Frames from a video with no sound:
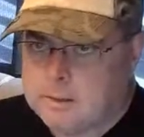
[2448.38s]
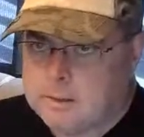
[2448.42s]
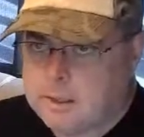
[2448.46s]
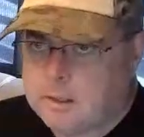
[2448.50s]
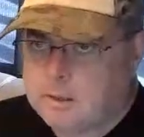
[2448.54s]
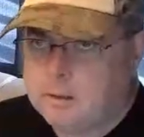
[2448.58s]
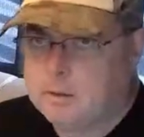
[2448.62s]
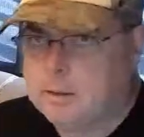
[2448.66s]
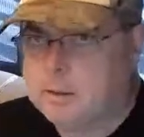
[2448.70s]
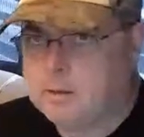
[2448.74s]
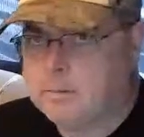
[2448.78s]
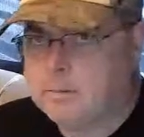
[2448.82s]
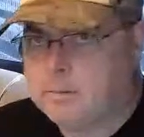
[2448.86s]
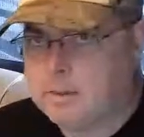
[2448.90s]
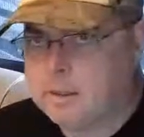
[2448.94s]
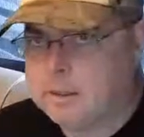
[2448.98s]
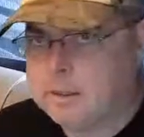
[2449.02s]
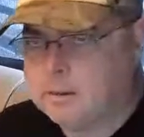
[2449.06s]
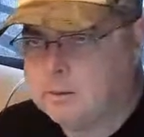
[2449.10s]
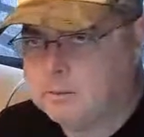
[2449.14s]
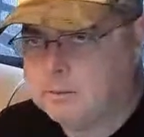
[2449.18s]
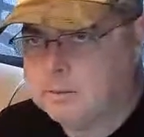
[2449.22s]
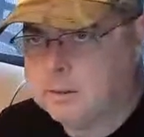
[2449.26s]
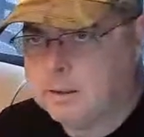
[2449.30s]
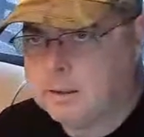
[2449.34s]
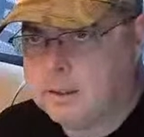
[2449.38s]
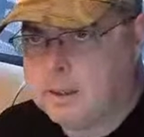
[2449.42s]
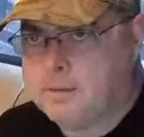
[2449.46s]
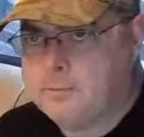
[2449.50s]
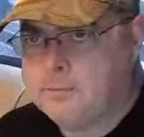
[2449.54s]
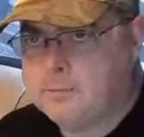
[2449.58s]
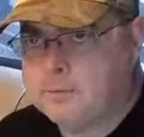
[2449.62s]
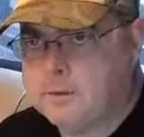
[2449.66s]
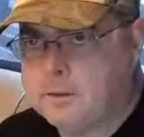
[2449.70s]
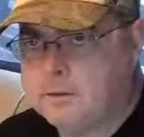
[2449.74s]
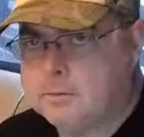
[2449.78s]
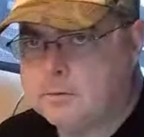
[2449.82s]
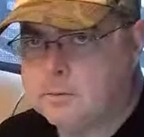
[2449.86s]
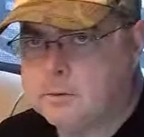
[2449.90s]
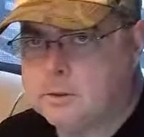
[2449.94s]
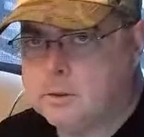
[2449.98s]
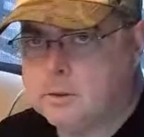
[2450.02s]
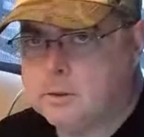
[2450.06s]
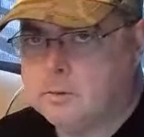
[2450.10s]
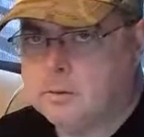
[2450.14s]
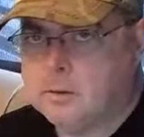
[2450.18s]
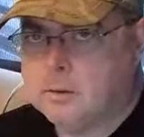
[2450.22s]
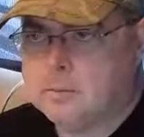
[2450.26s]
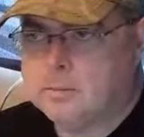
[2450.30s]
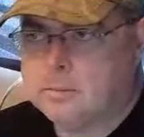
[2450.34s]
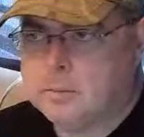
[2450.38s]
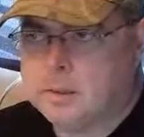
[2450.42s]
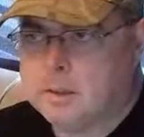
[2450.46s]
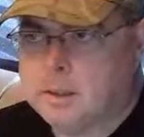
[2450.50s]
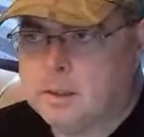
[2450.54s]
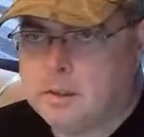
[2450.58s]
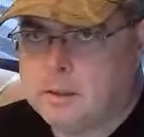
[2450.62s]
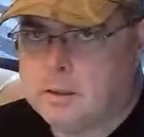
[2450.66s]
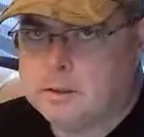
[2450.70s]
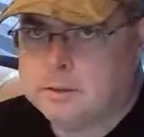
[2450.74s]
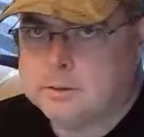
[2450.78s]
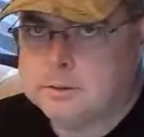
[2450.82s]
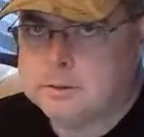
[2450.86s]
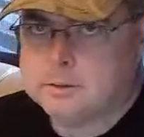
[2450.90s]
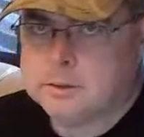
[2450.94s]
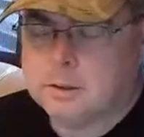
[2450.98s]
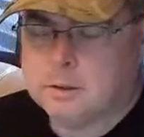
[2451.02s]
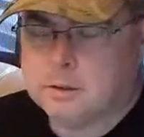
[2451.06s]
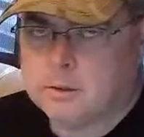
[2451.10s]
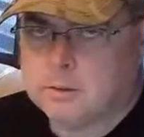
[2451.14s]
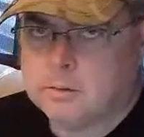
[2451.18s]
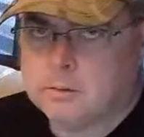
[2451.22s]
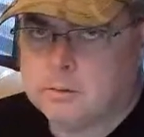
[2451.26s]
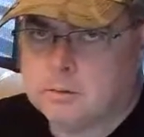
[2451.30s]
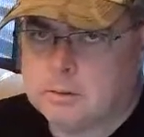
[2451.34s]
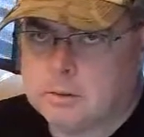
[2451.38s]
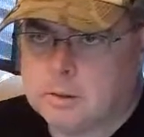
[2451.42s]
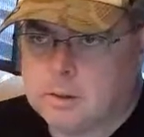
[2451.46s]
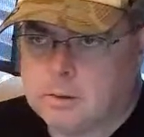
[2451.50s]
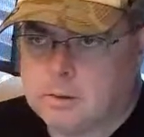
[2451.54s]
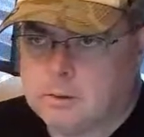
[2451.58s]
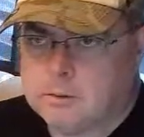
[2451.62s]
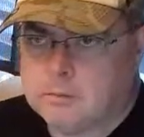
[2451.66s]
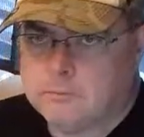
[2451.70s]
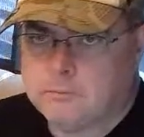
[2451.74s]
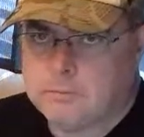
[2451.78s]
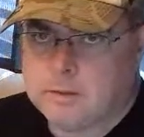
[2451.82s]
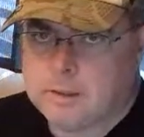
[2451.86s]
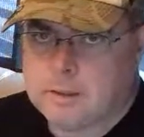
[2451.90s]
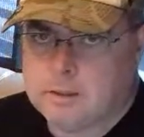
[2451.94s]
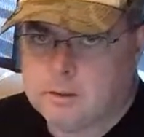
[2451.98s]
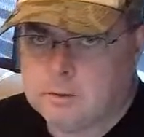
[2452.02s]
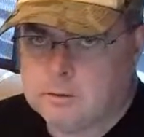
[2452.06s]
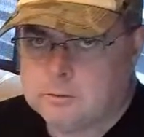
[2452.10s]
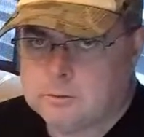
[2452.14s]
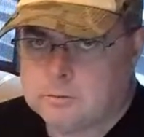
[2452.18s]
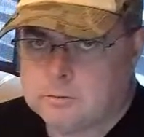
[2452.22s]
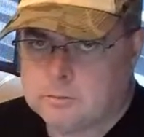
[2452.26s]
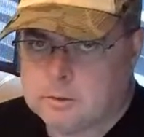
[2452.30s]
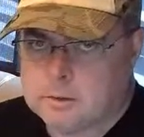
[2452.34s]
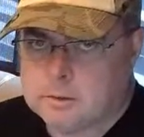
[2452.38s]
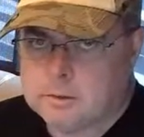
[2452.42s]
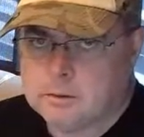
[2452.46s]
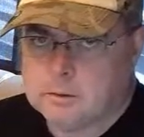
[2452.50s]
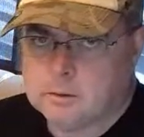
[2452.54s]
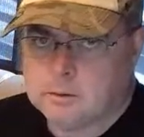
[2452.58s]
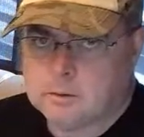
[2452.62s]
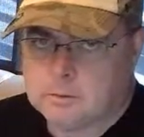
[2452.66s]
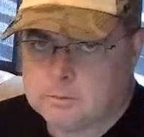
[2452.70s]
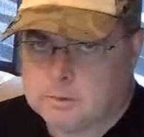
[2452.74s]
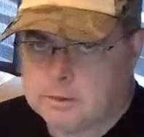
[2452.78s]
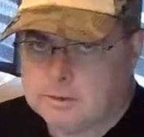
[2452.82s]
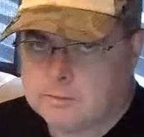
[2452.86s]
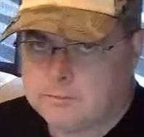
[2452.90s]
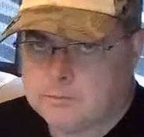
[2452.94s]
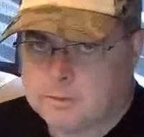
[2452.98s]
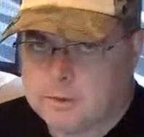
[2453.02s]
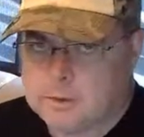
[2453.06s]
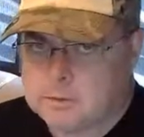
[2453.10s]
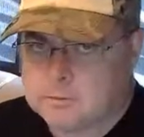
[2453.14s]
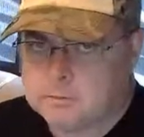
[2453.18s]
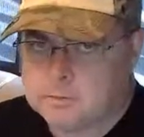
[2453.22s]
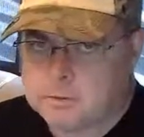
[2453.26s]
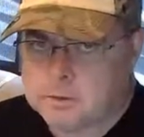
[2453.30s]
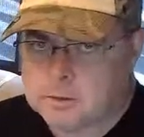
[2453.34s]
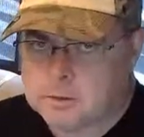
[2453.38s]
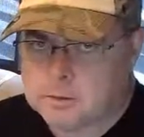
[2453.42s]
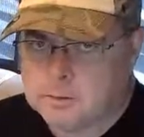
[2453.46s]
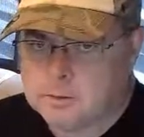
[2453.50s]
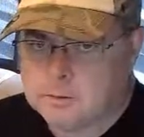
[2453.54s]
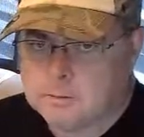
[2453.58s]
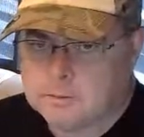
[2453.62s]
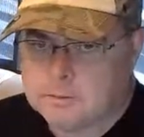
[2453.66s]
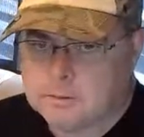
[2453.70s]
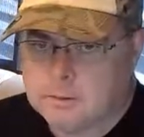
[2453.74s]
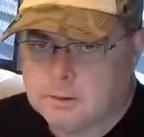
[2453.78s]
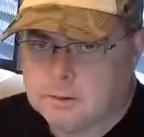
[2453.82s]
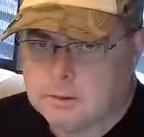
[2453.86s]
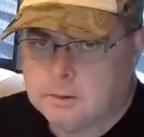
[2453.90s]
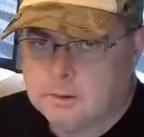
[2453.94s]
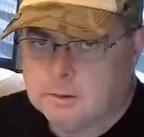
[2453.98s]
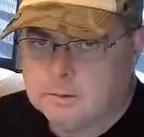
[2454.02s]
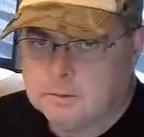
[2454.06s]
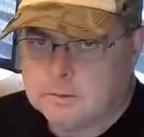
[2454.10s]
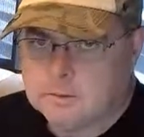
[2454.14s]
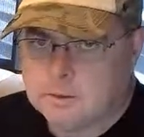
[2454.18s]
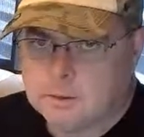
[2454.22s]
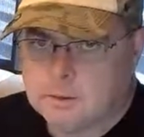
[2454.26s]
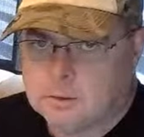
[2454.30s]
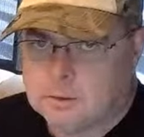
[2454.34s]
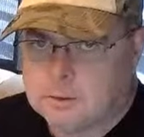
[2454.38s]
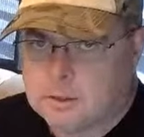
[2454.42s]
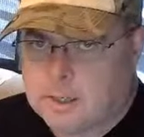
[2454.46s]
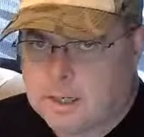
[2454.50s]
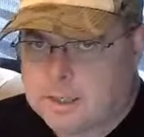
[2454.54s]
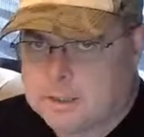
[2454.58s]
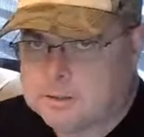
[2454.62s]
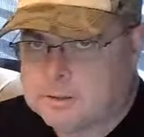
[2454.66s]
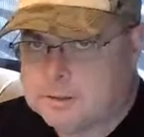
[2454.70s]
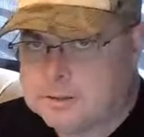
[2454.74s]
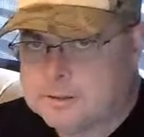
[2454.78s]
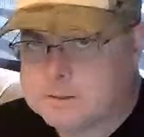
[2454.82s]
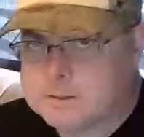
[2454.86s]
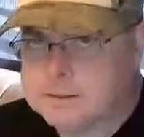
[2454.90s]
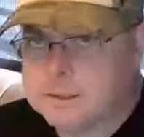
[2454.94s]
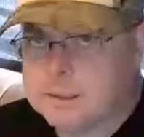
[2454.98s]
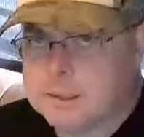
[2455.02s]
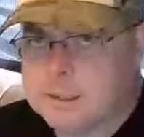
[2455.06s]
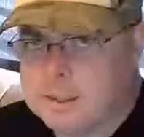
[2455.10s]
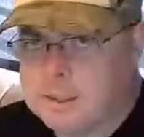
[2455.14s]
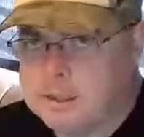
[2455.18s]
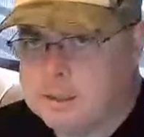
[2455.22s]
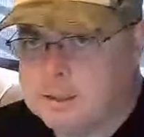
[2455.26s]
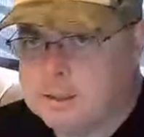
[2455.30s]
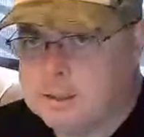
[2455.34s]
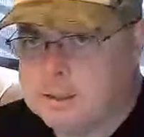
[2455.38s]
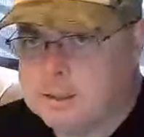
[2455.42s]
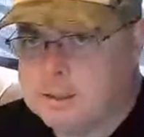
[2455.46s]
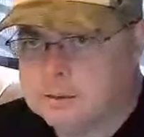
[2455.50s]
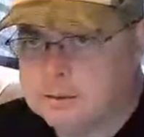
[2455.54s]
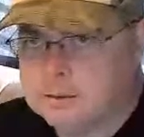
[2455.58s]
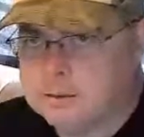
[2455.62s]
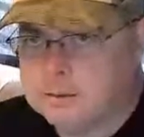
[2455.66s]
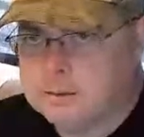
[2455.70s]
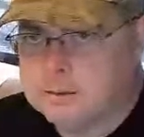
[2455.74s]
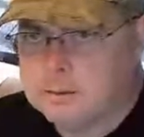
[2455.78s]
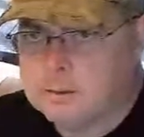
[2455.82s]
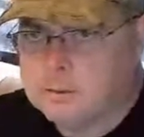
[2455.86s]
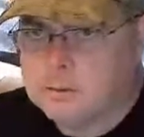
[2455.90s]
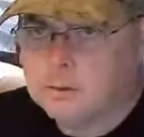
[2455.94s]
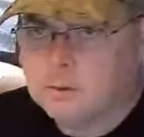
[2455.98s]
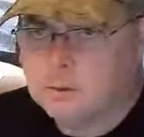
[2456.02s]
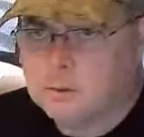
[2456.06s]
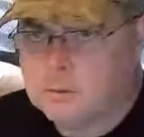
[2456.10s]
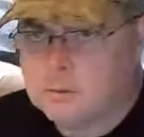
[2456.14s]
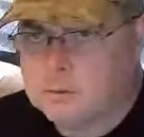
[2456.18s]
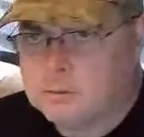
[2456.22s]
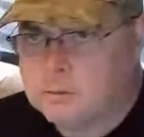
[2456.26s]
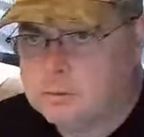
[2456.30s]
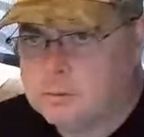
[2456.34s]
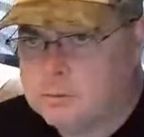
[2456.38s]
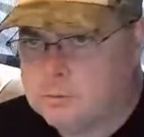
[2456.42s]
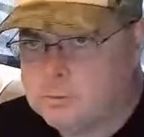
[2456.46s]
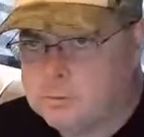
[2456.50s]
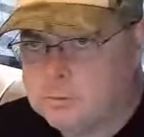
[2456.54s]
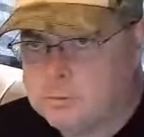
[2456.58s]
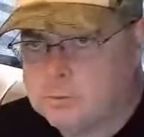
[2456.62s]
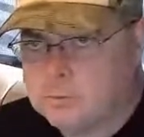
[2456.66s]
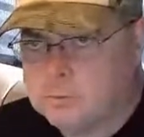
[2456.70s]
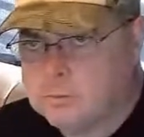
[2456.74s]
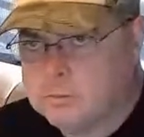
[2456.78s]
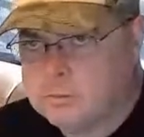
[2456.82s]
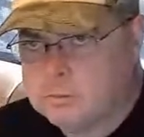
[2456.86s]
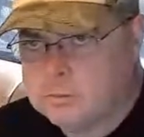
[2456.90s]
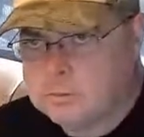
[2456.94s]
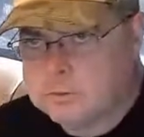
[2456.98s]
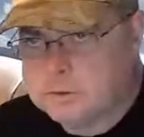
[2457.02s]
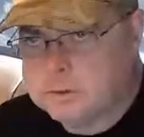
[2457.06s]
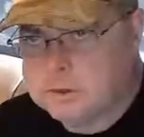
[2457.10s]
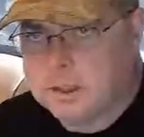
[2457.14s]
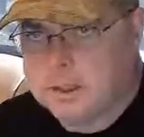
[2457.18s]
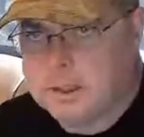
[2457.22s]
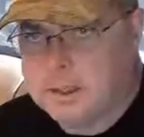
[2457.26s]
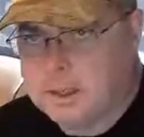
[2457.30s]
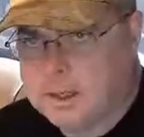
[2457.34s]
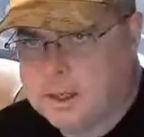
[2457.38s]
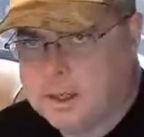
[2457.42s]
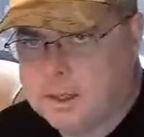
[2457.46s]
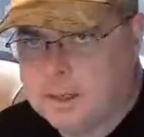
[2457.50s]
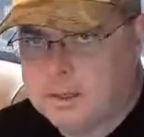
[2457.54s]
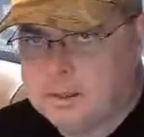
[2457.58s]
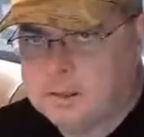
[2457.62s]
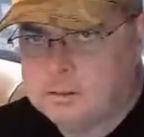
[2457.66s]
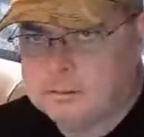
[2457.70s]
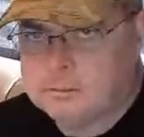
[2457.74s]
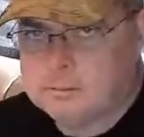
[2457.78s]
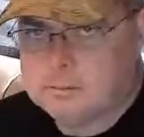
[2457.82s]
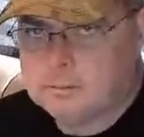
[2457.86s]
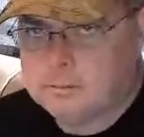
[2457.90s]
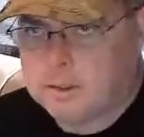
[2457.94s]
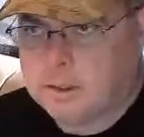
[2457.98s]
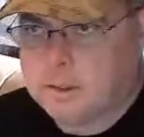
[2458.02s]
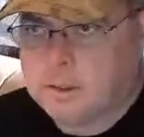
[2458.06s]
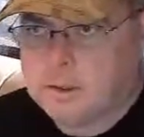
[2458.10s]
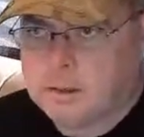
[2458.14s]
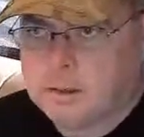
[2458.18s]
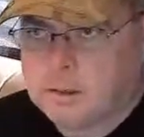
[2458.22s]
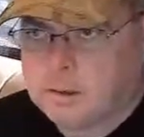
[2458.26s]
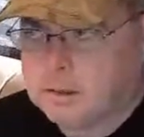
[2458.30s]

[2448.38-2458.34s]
not only on the live streams we're doing, but also on the regular videos we shoot. So you're actually seeing who Shelly and I really